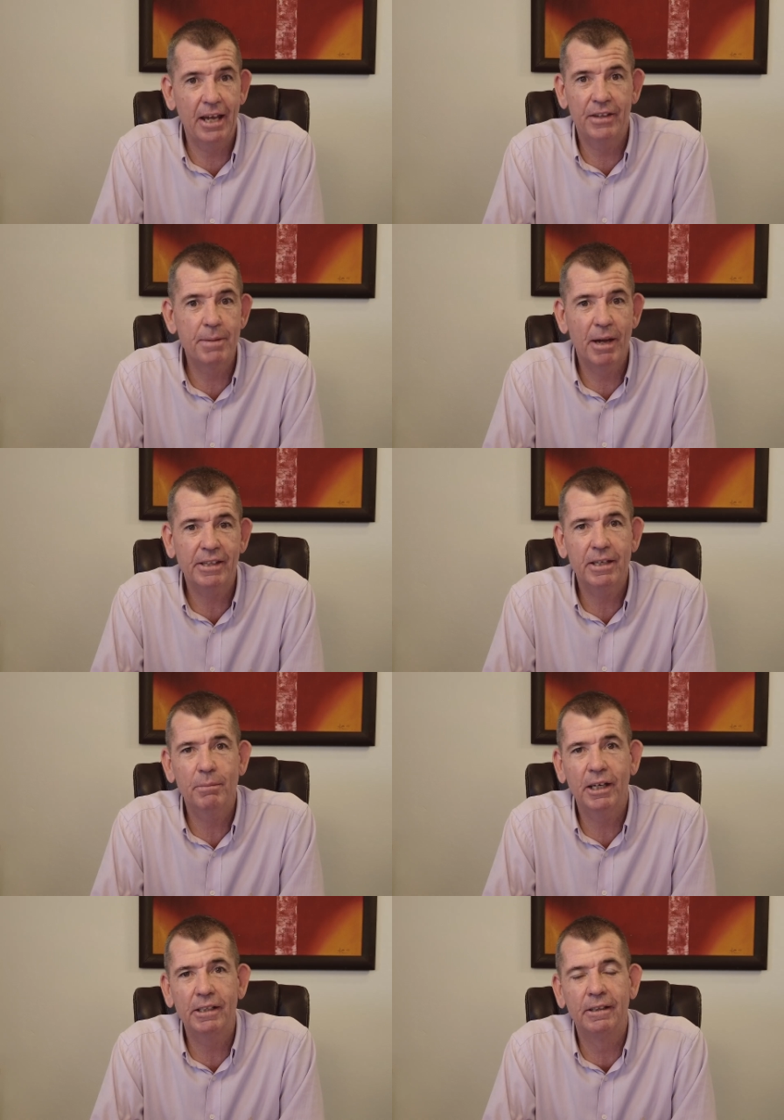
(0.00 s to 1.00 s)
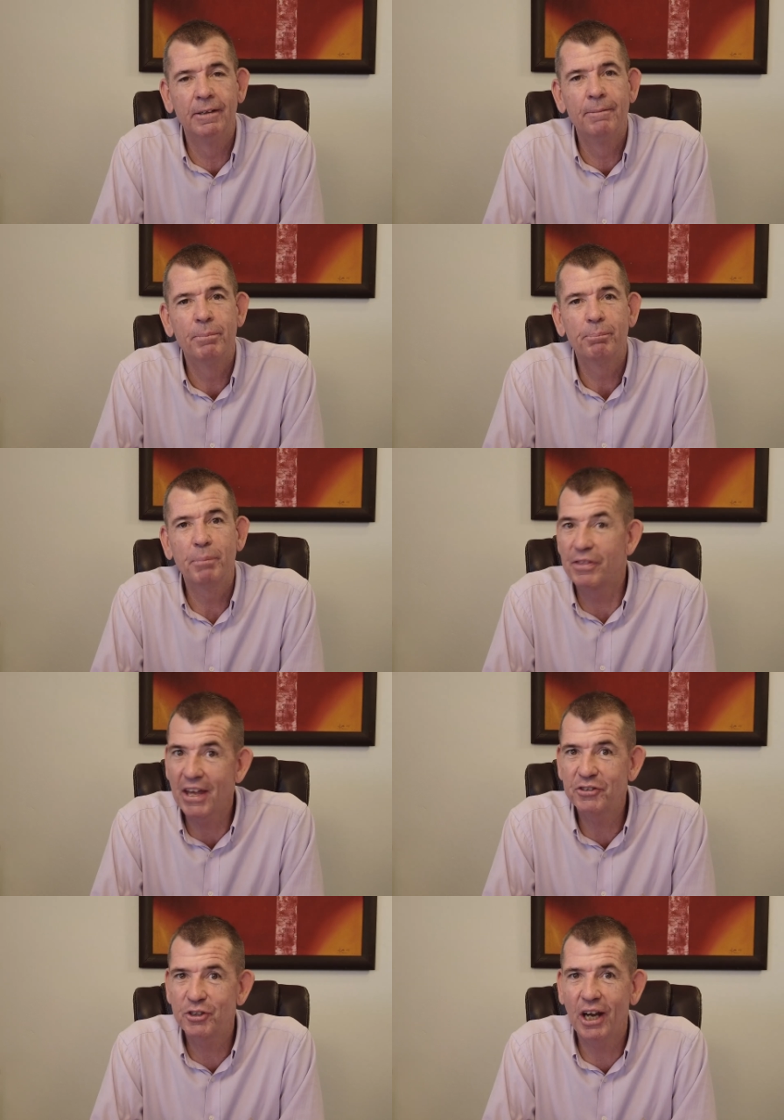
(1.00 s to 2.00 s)
how they make their money. But
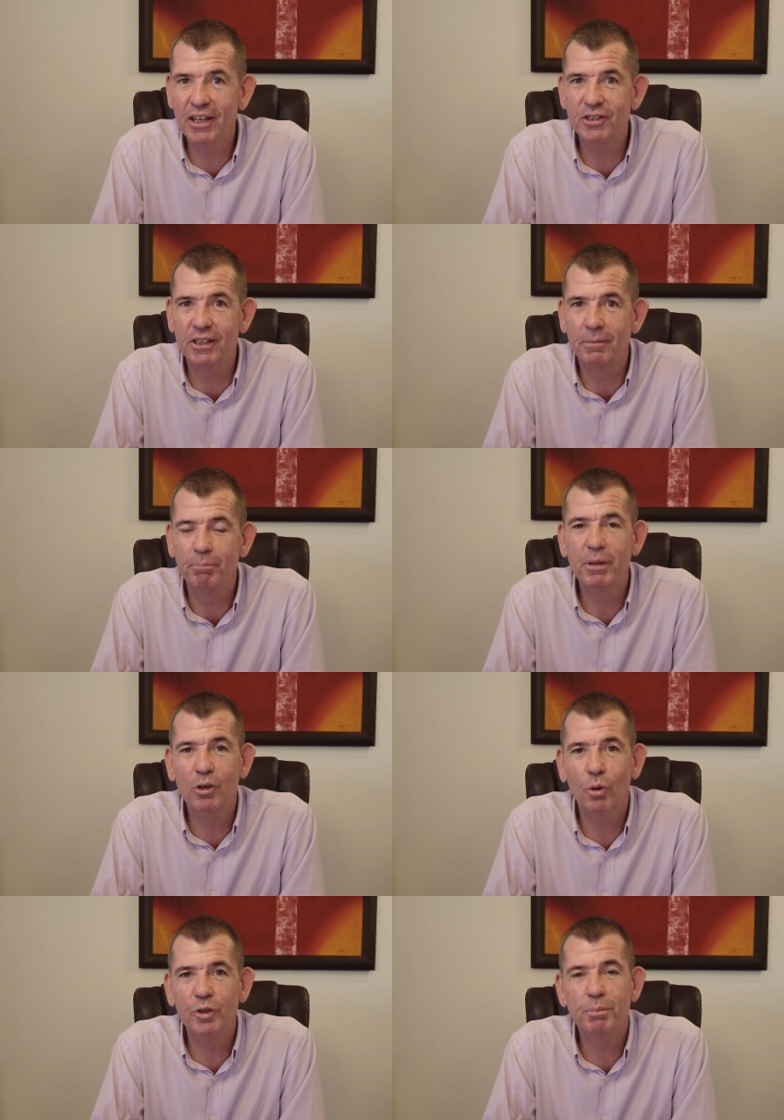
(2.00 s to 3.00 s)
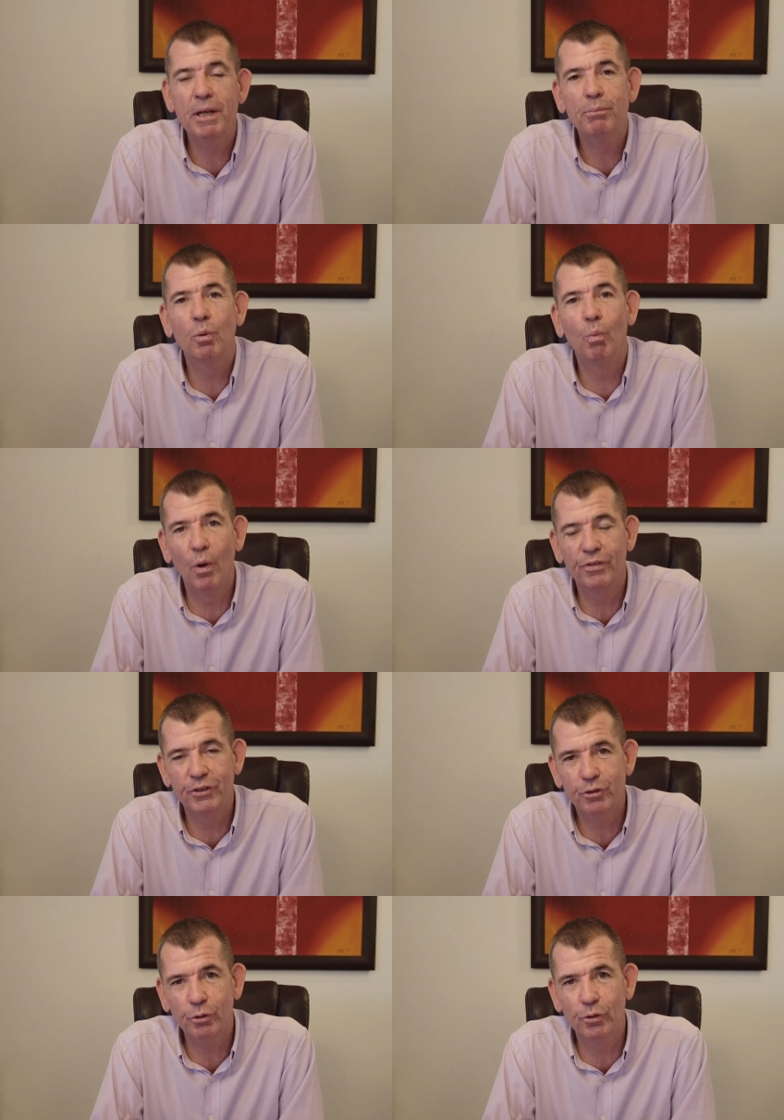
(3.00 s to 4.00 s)
that's changing because people want
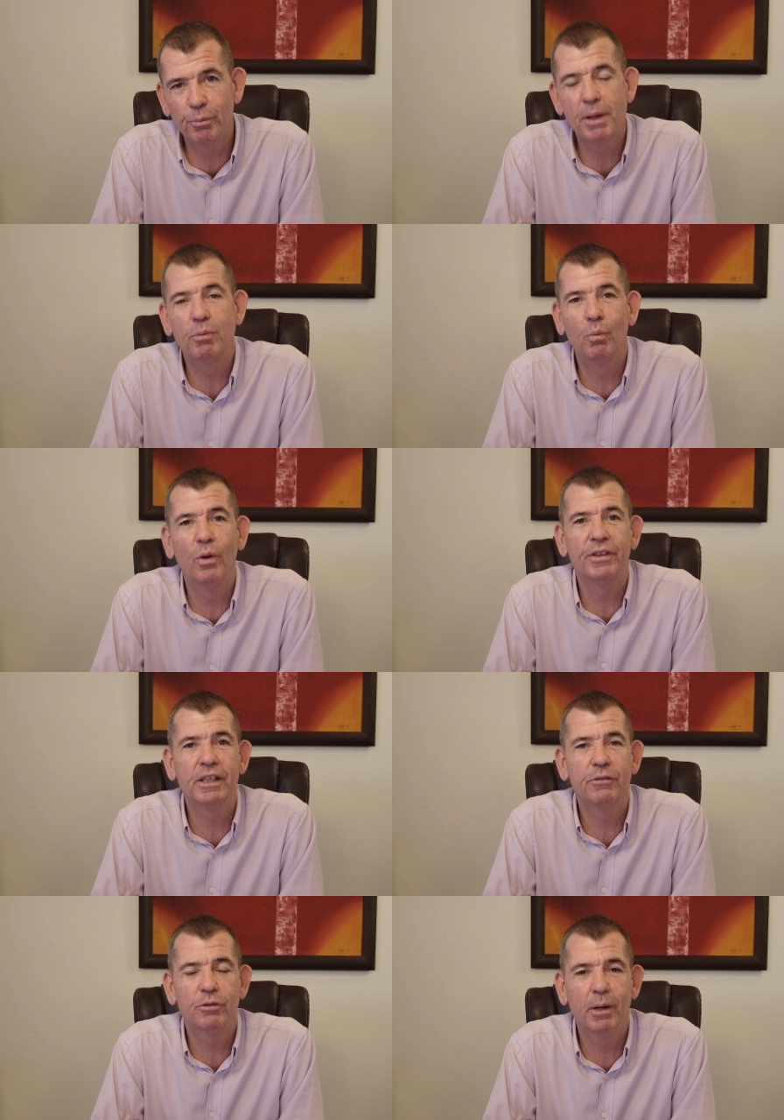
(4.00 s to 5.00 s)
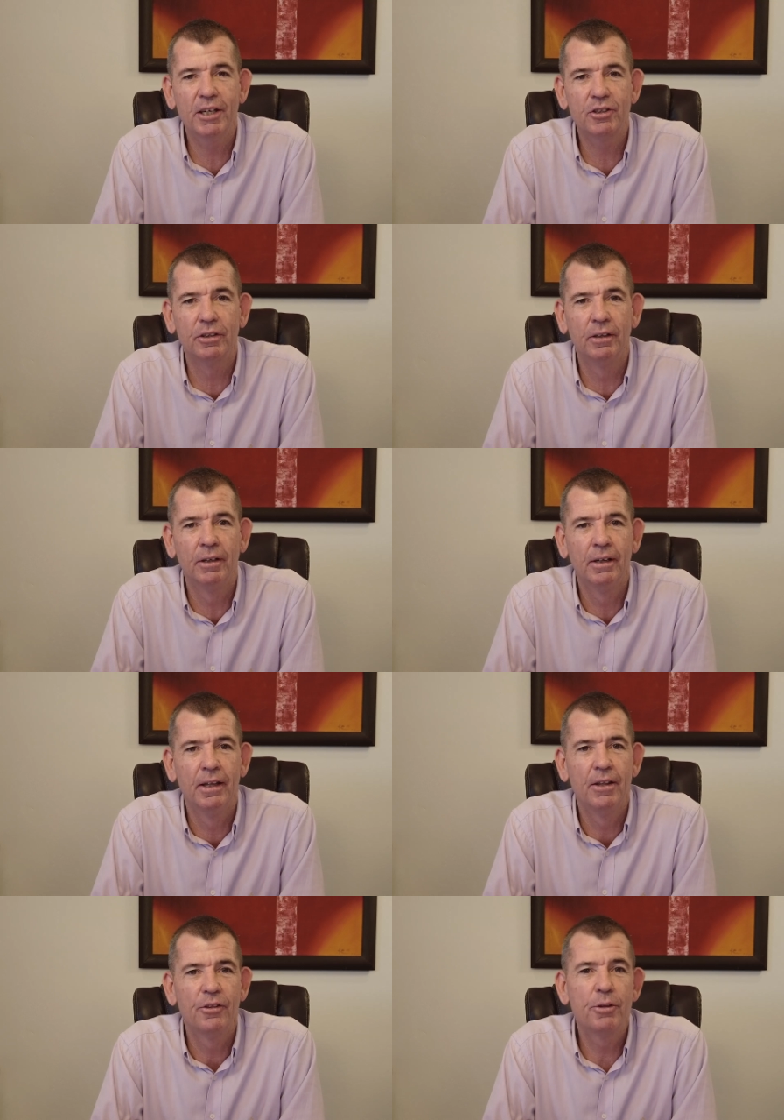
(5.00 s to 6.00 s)
the truth. People want the information.
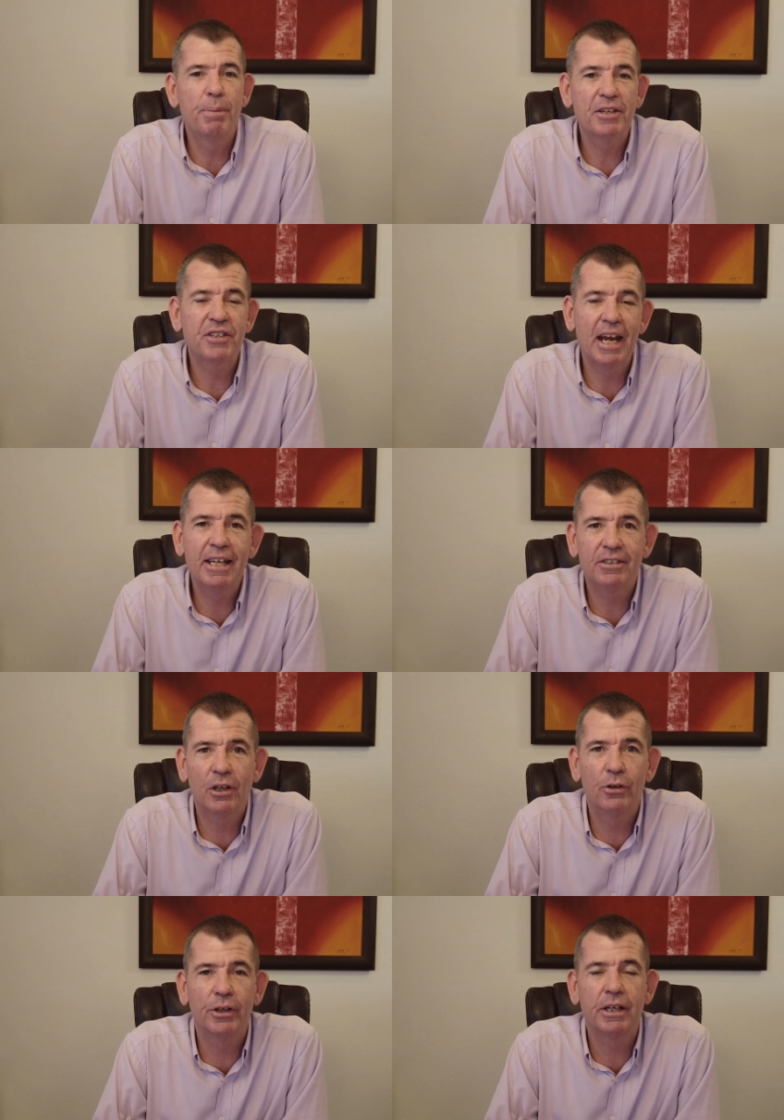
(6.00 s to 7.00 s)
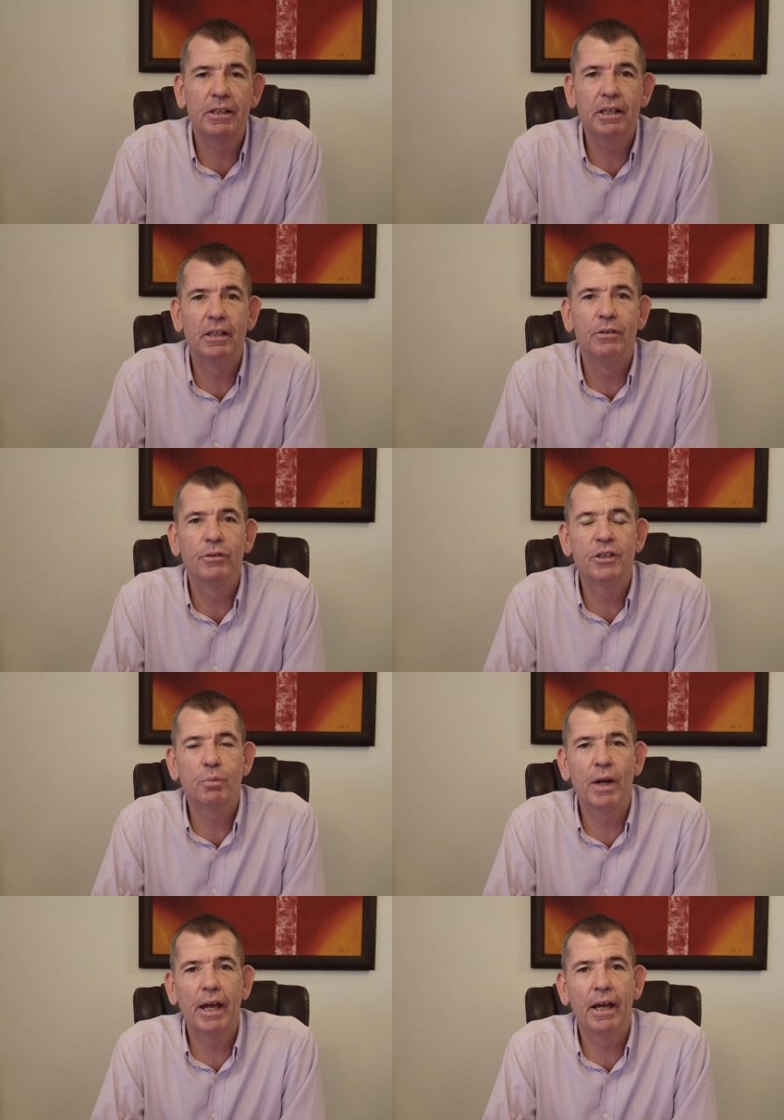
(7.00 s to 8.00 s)
The best anecdote I can give is
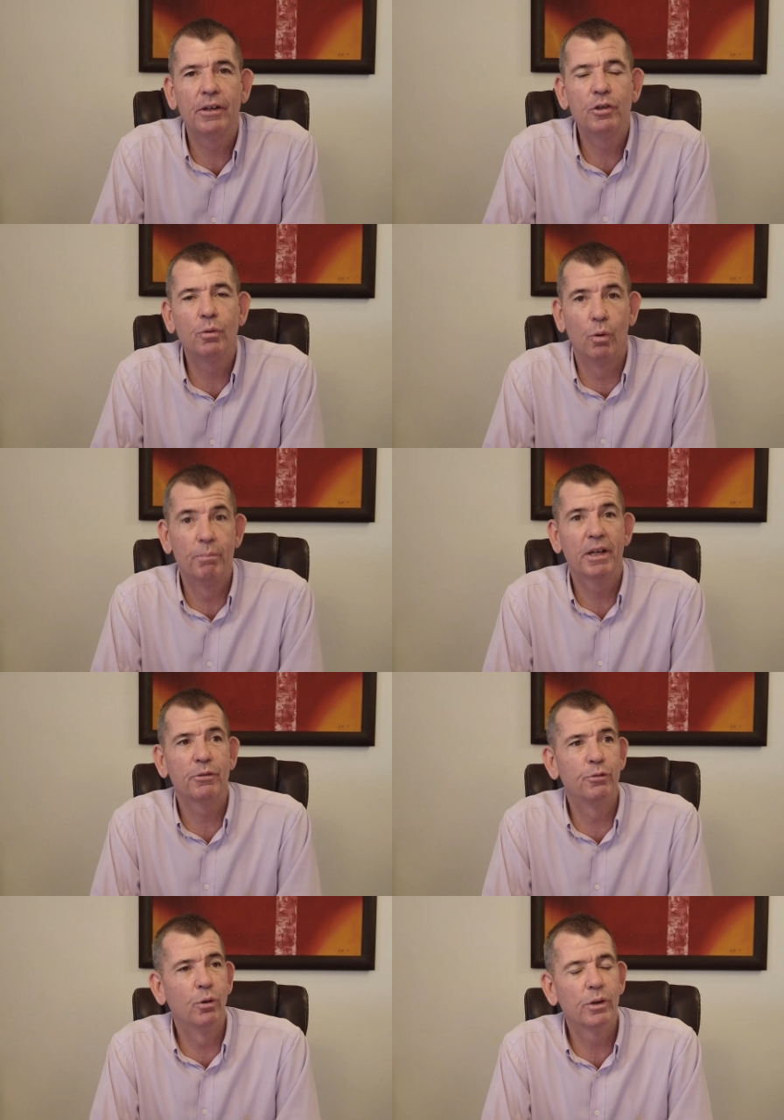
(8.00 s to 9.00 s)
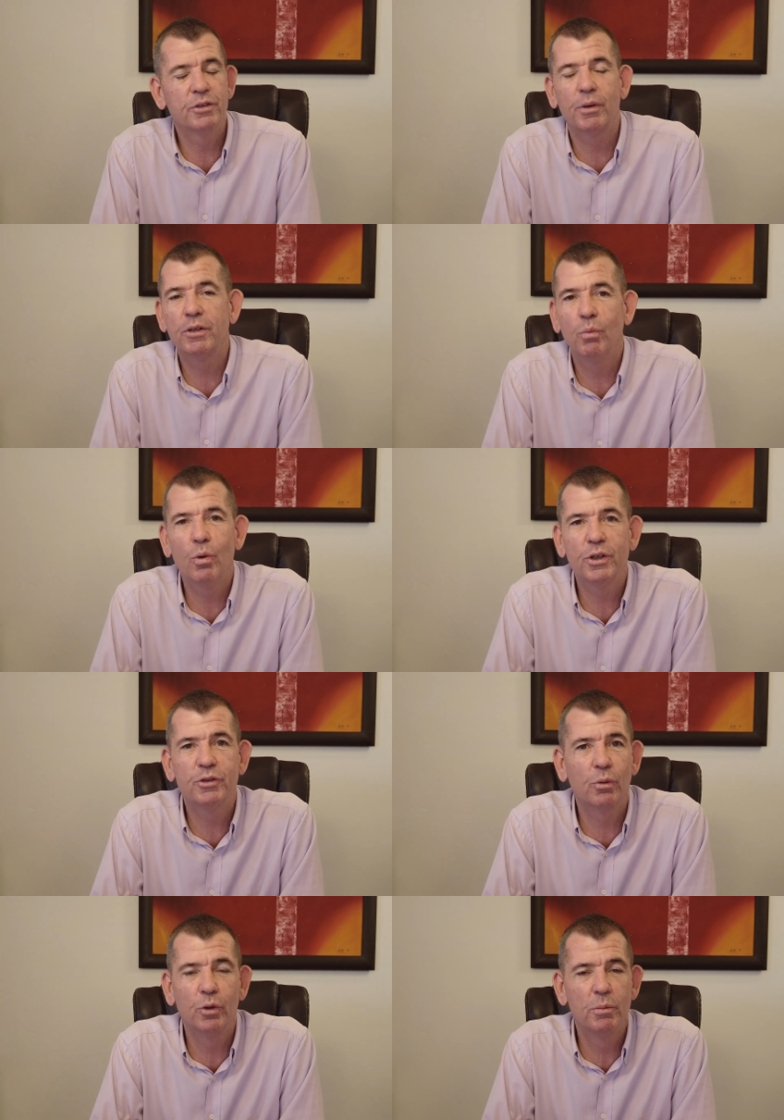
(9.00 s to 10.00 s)
or metaphor, is where you walk
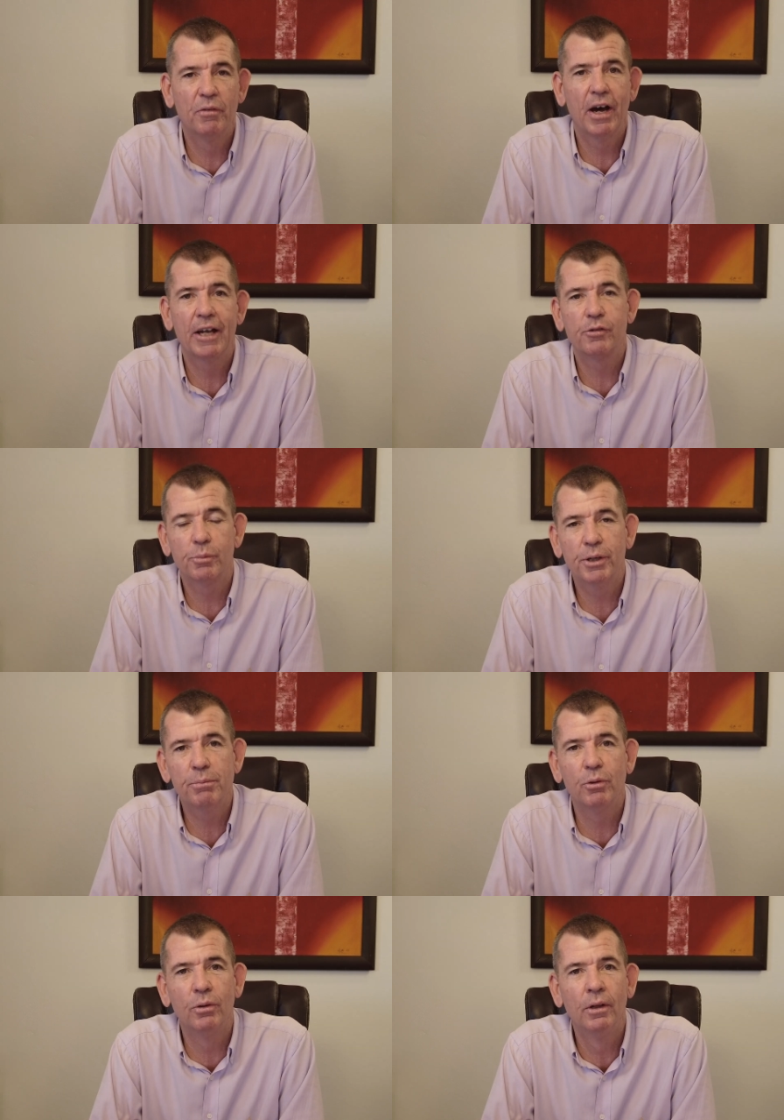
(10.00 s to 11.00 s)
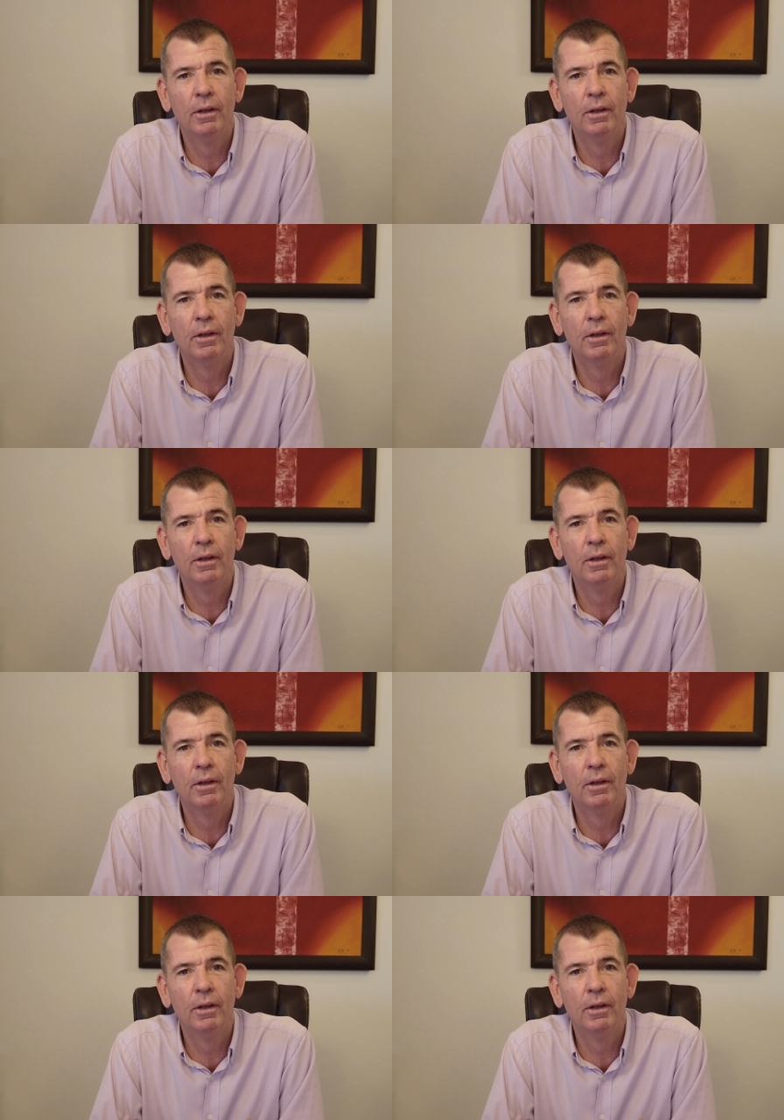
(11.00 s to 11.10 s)
into a room of 100 people.